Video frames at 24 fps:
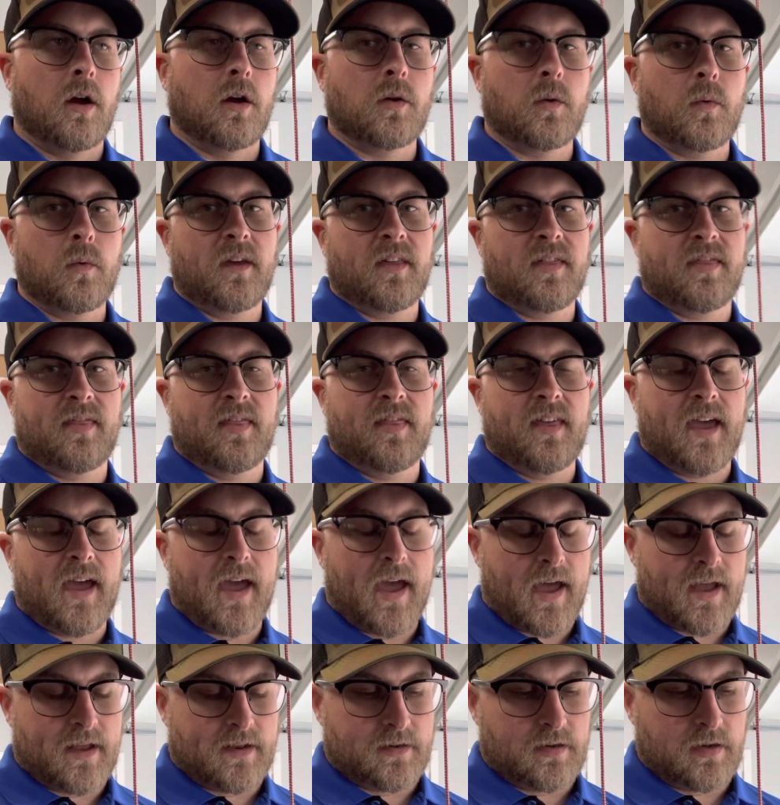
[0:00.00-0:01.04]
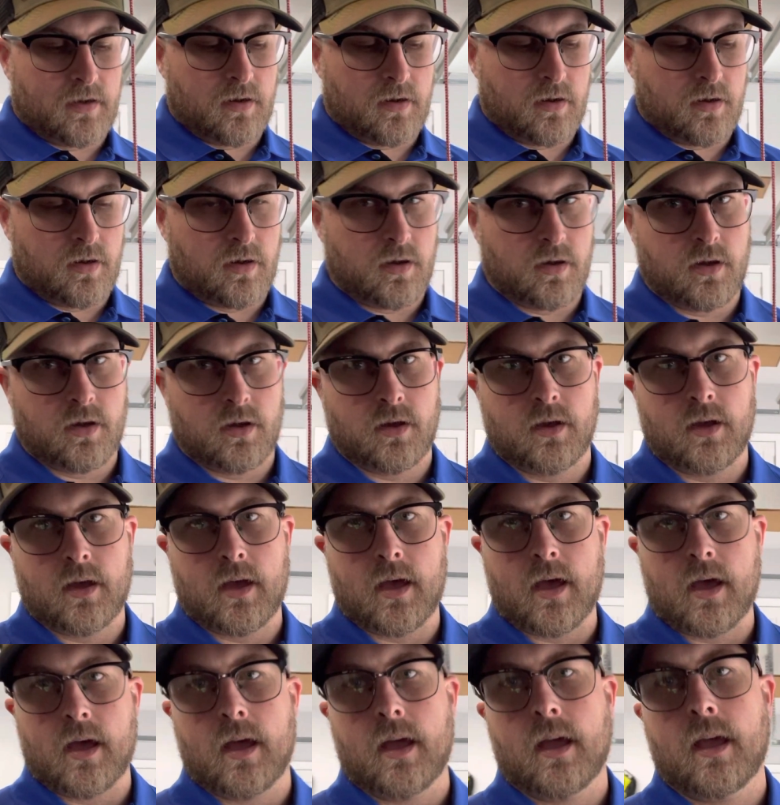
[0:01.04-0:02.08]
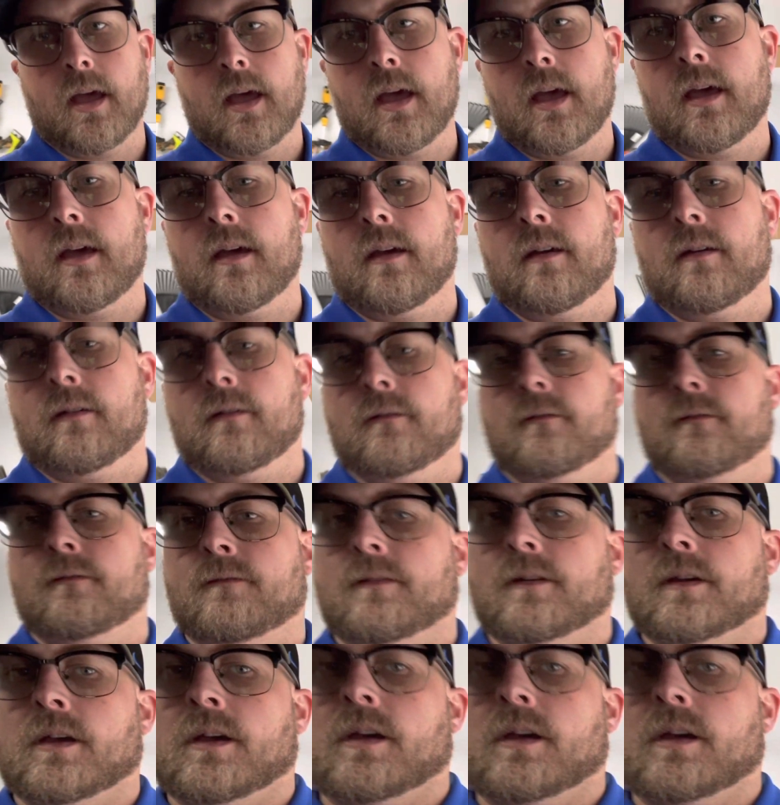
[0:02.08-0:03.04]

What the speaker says: with that, I have